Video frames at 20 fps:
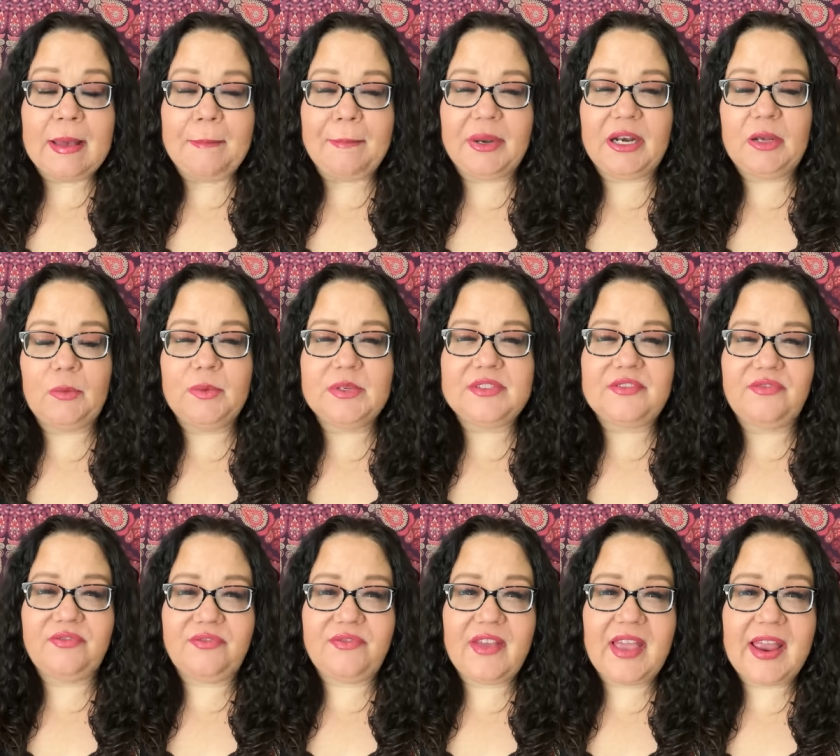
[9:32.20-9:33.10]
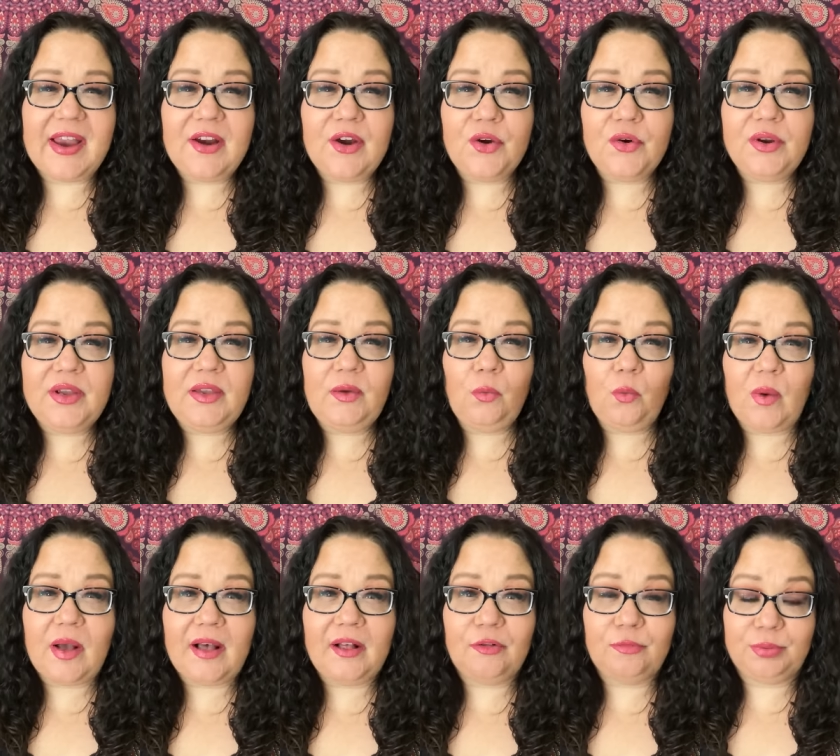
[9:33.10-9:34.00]
But it was very
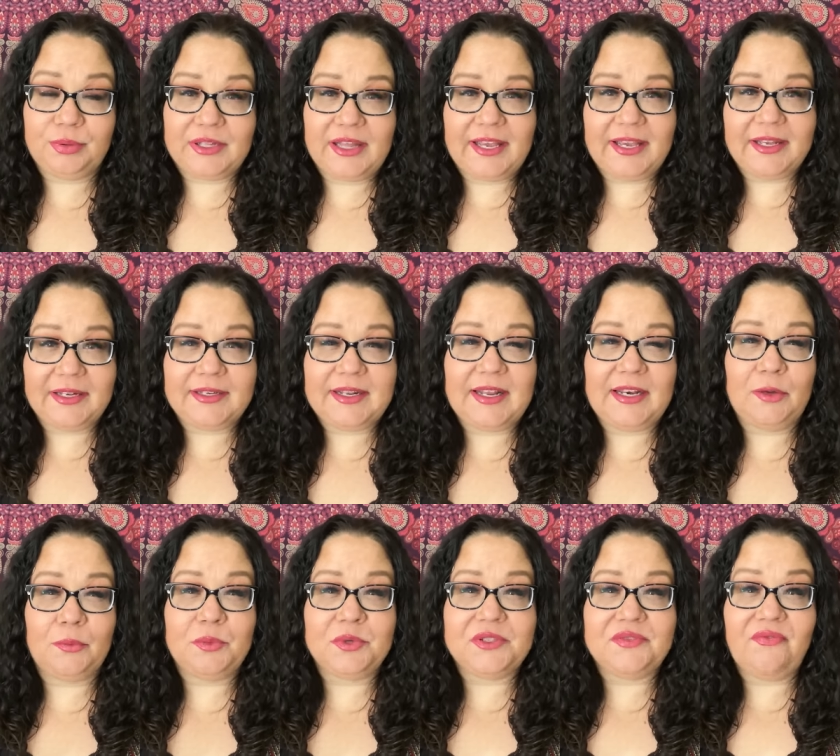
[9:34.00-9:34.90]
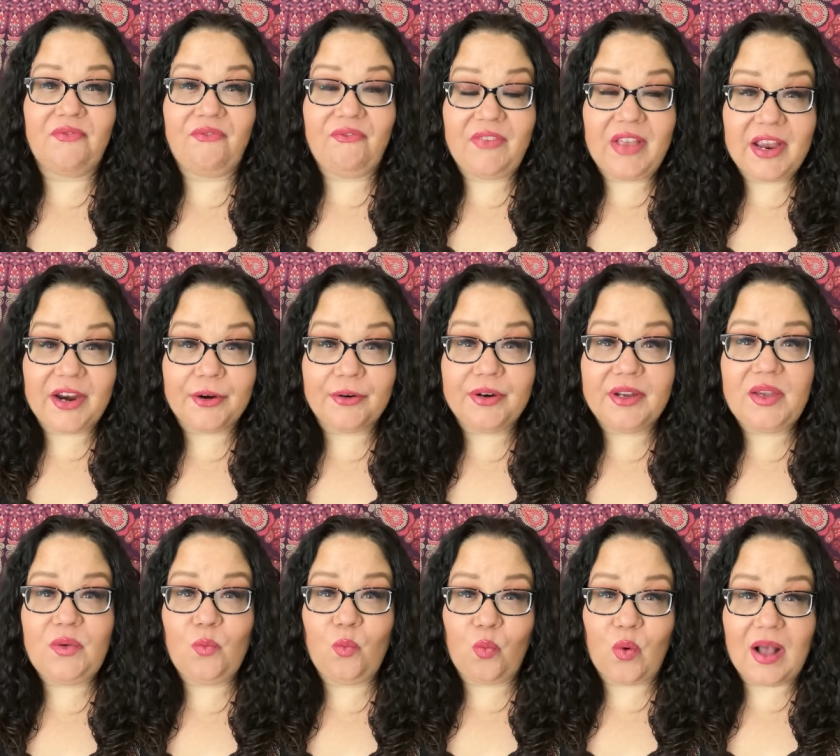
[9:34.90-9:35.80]
well planned and it was
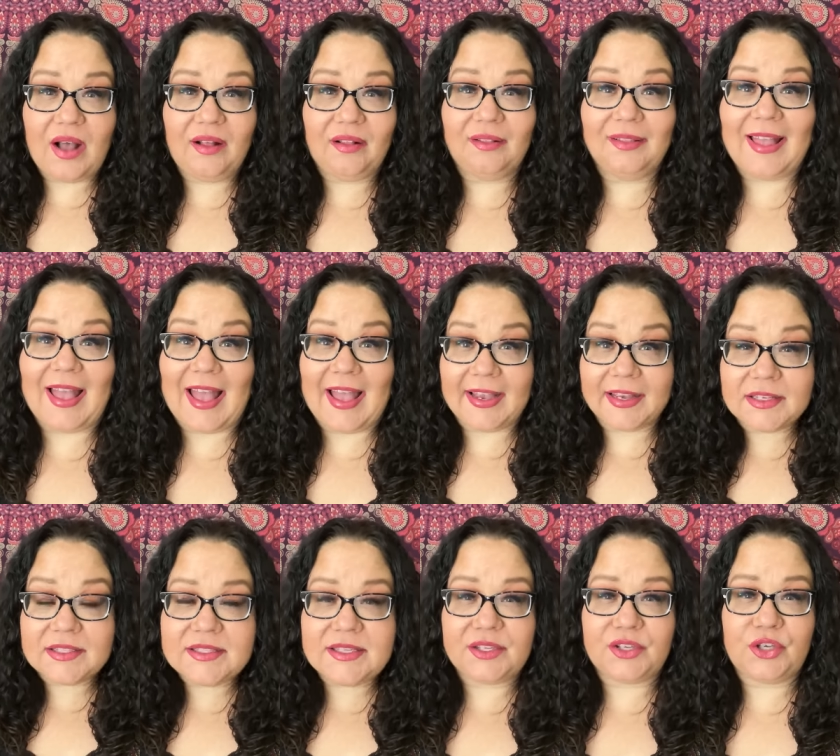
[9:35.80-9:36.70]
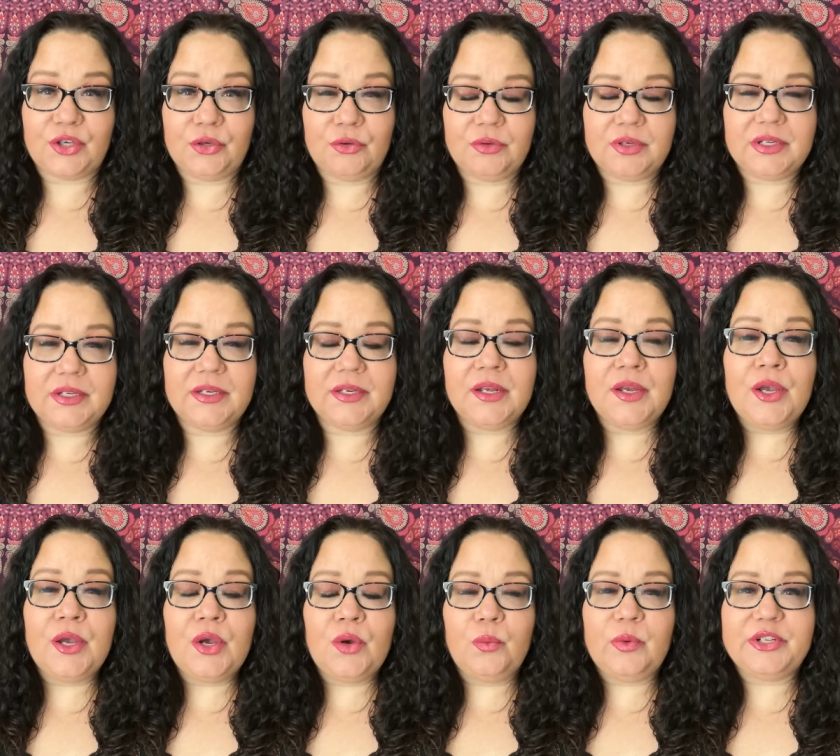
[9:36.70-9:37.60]
very well executed,
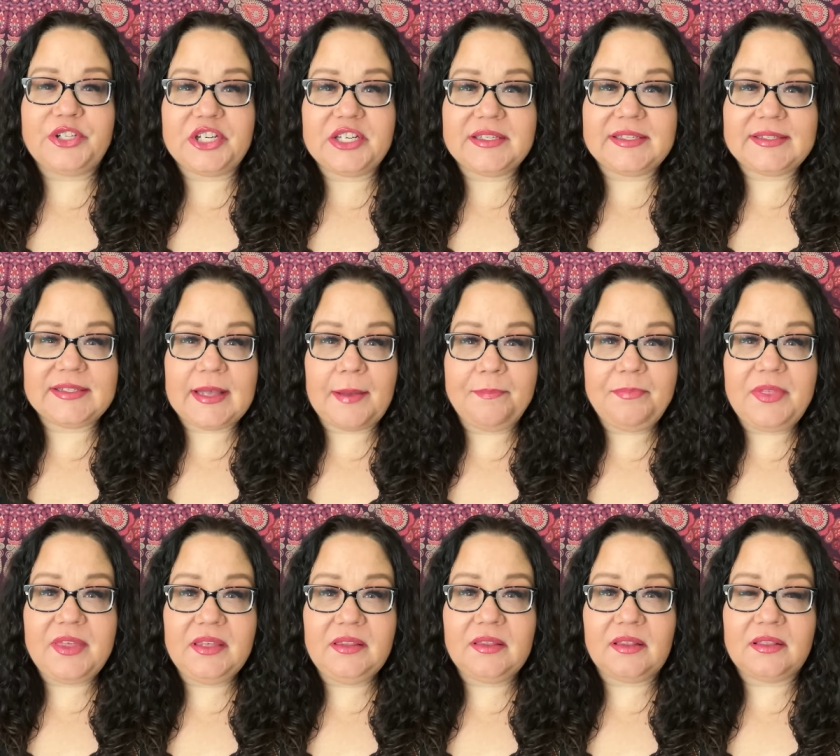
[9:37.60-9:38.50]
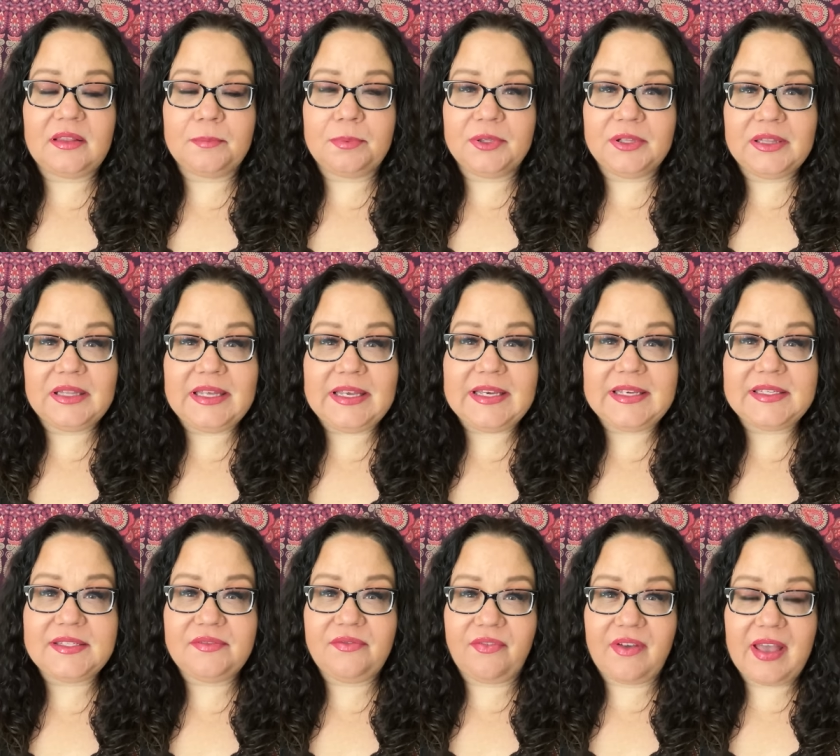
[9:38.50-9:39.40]
which is something that the
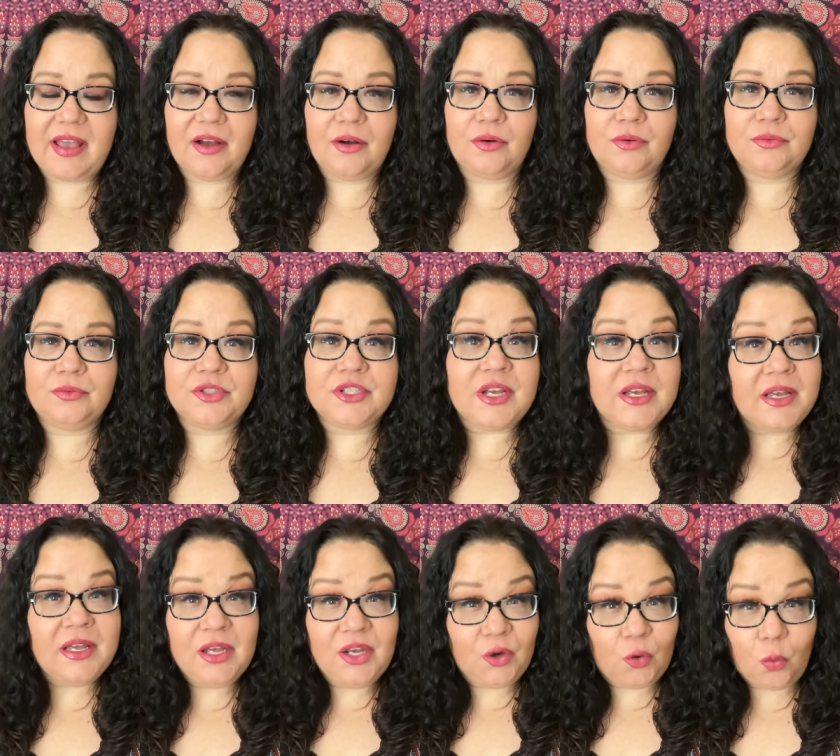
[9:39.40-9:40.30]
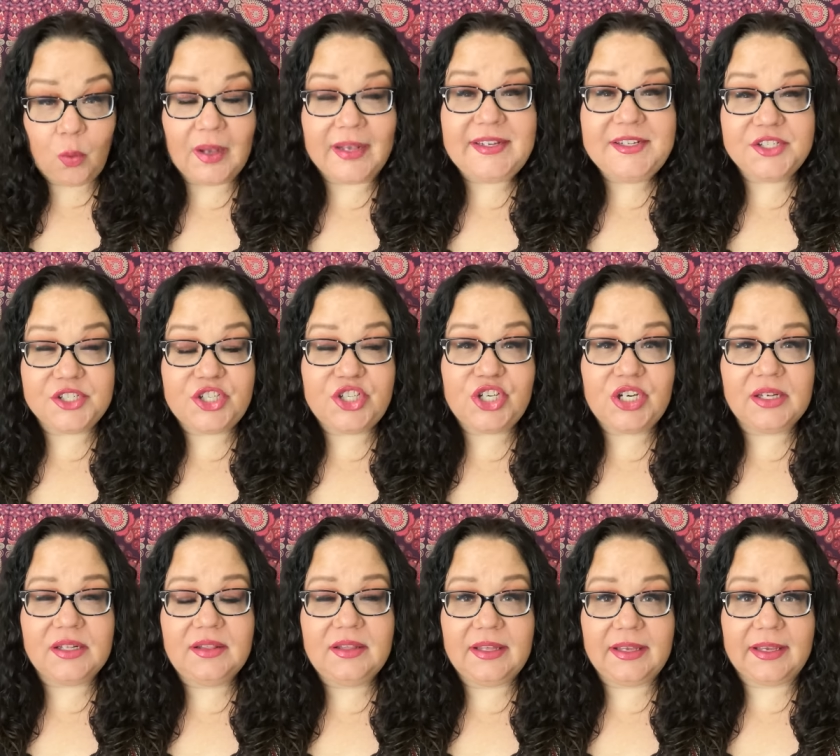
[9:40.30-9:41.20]
police found quite
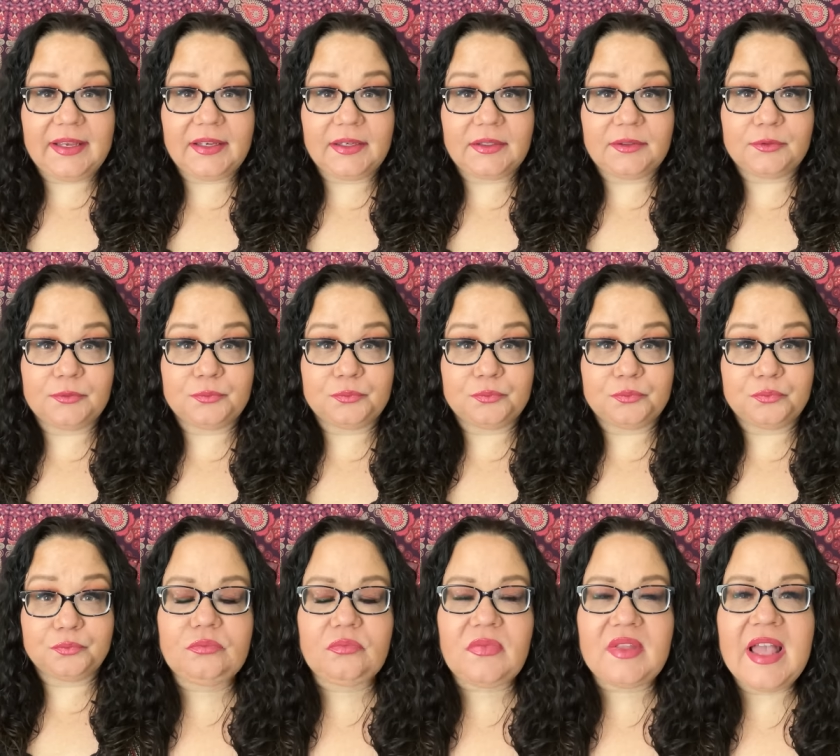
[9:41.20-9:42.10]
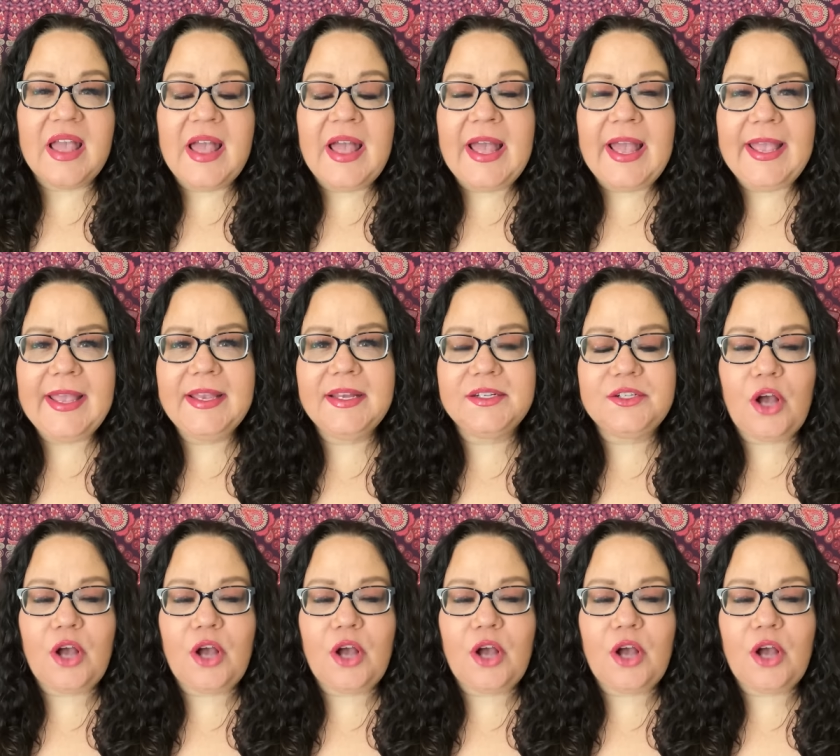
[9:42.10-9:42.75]
chilling. And